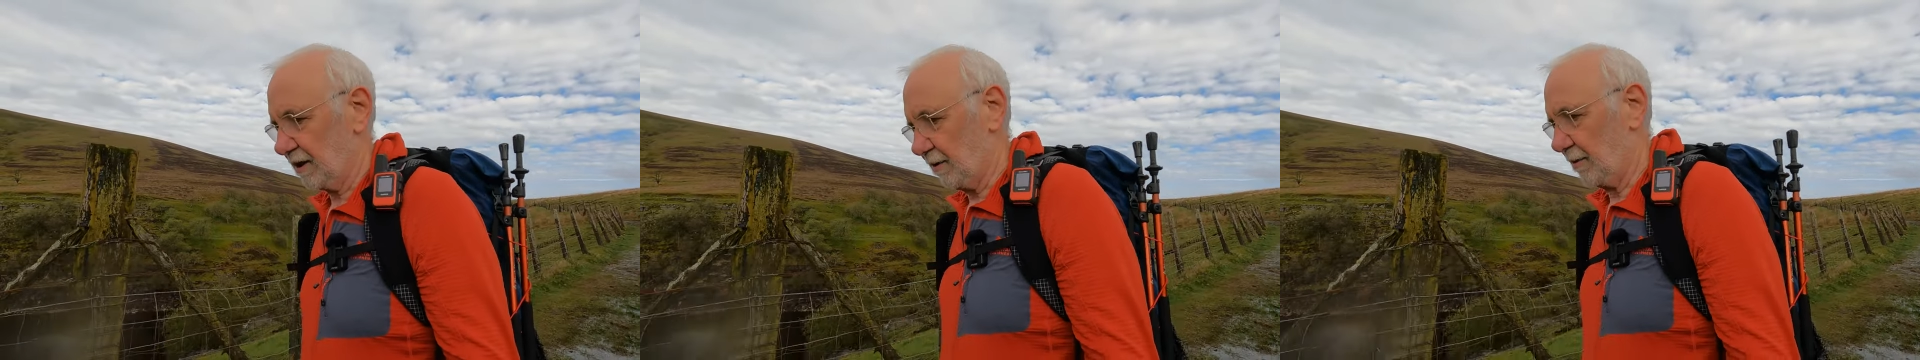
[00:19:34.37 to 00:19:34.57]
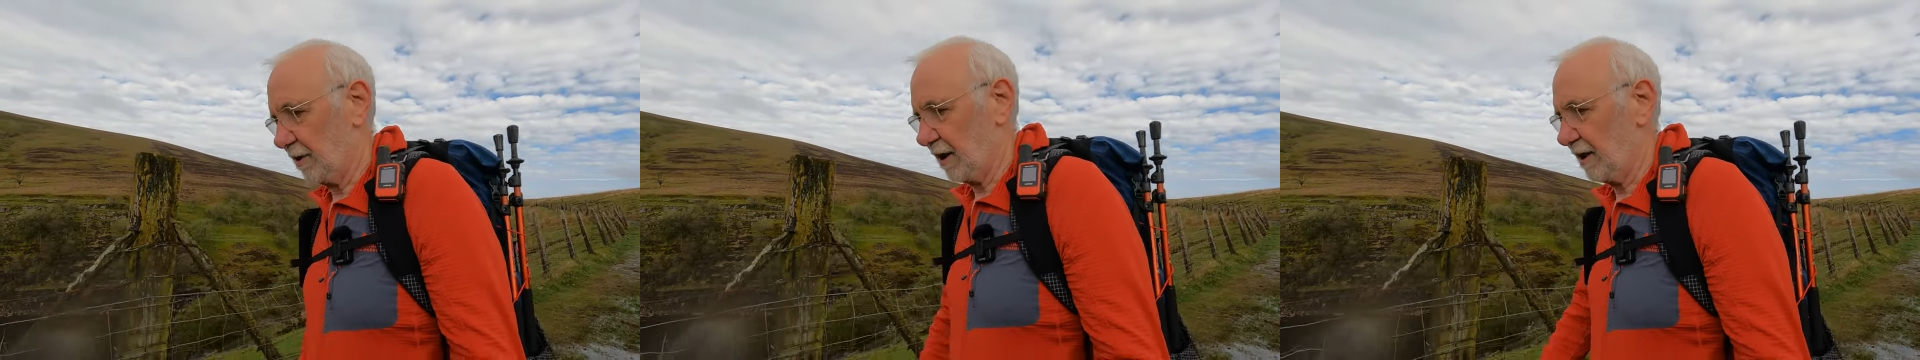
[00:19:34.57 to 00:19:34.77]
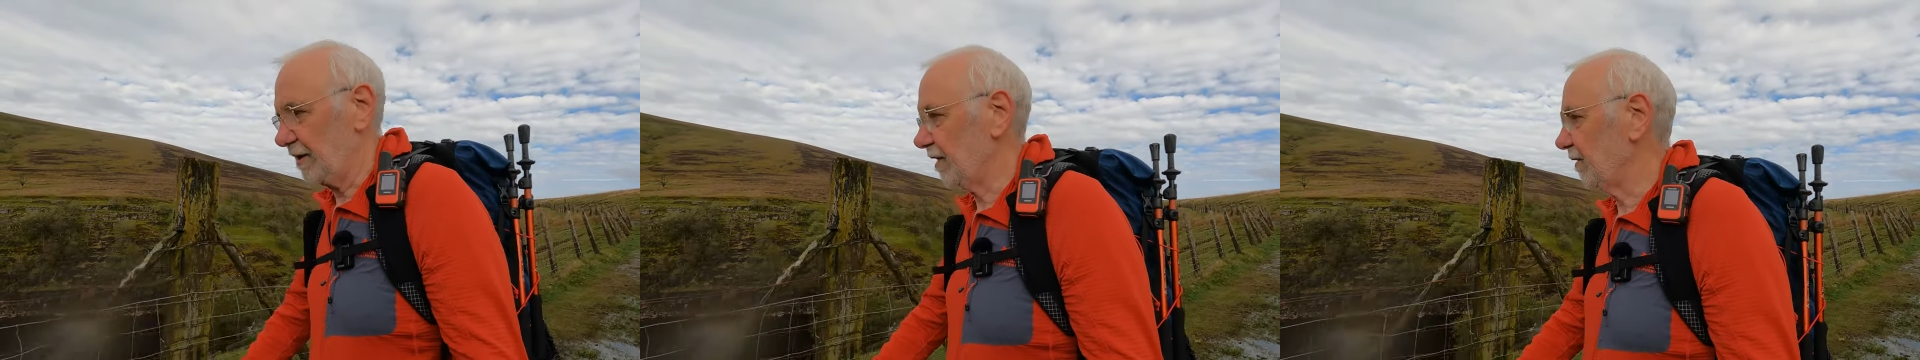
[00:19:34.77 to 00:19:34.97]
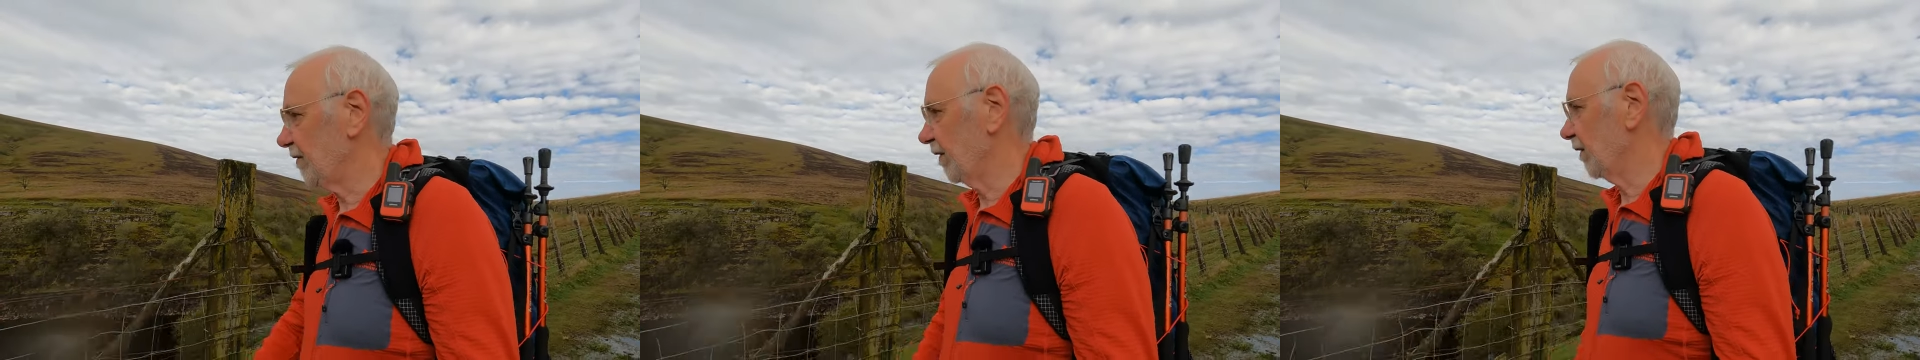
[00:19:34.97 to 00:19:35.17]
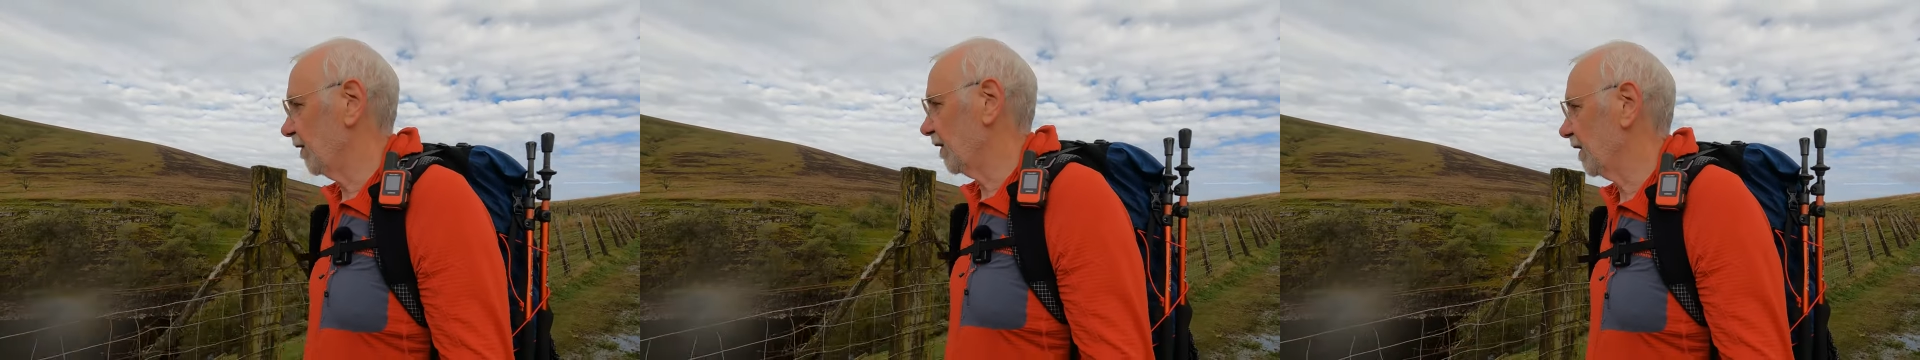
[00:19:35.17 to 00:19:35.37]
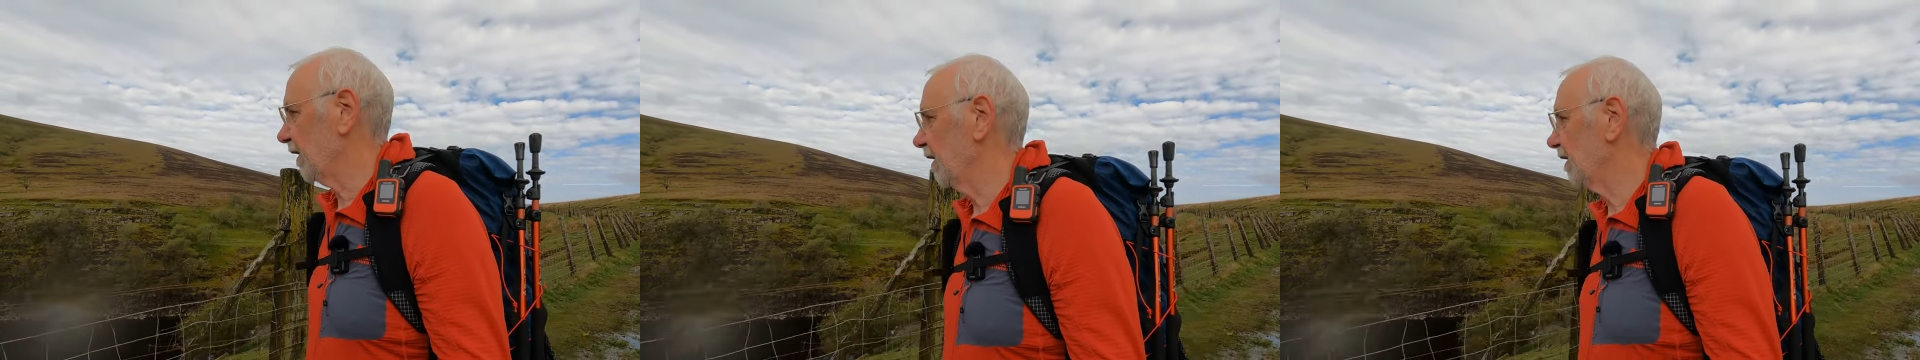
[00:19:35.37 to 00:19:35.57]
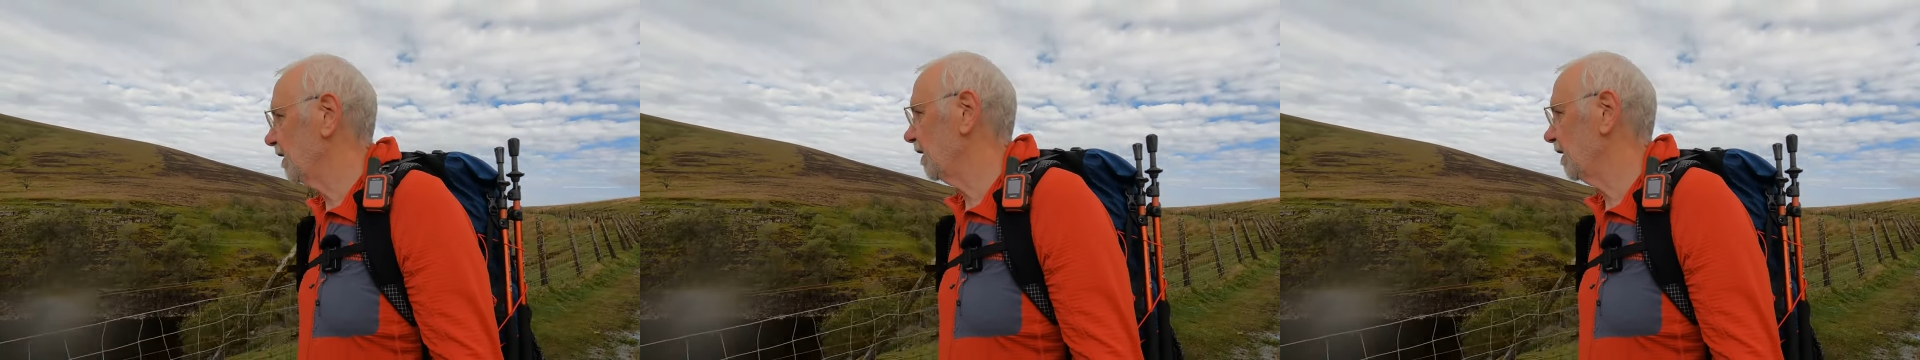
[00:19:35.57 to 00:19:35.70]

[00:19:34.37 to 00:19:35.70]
somewhere handy for